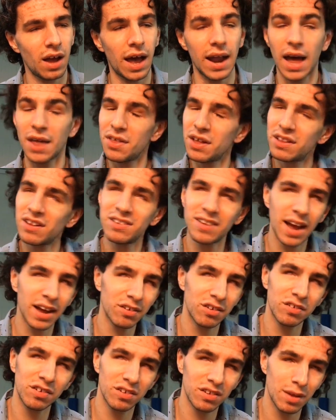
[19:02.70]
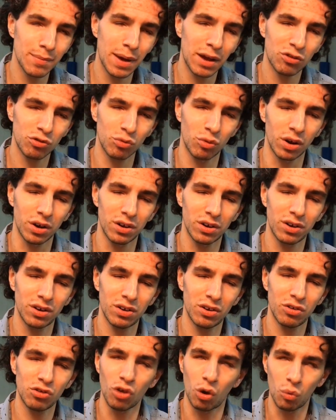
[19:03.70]
And I think the taxes is the best one.
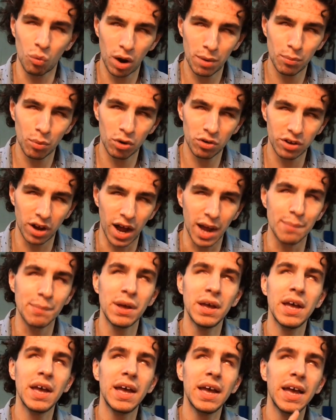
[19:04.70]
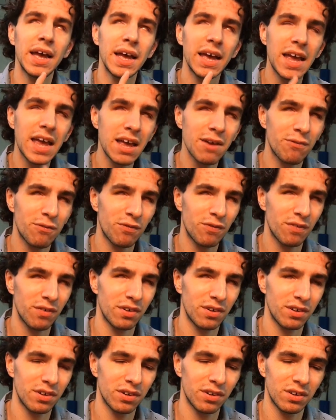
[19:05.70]
So, one more time if
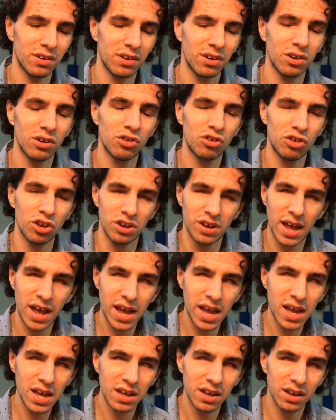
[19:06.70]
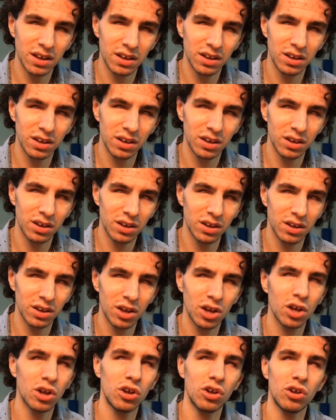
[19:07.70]
today
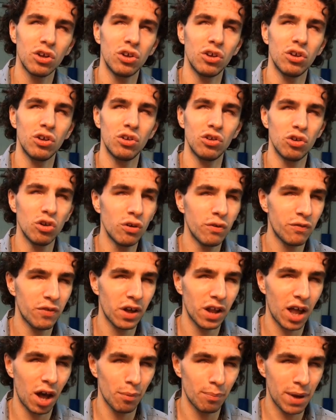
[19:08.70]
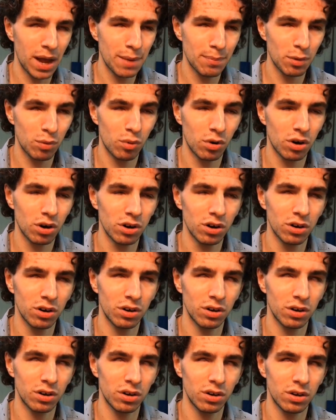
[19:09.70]
you fill out paperwork
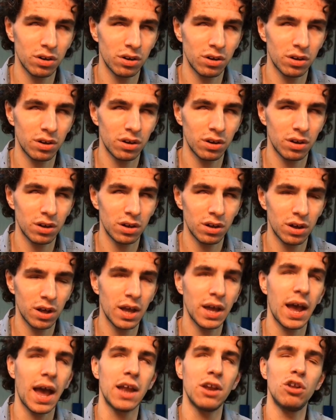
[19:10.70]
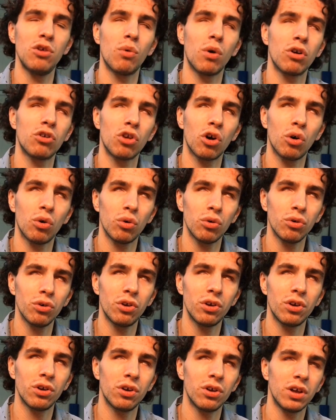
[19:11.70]
and you are
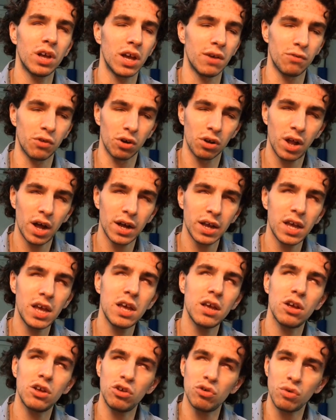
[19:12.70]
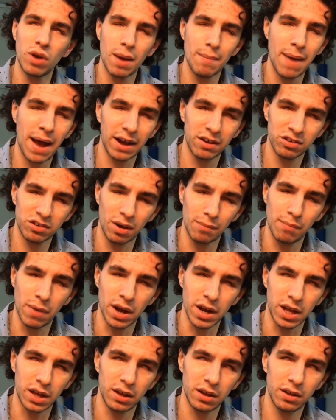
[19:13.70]
told, if you're lucky, you get back some
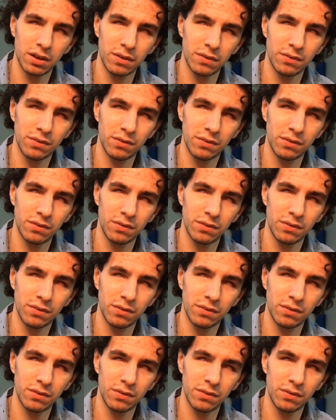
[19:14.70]
money.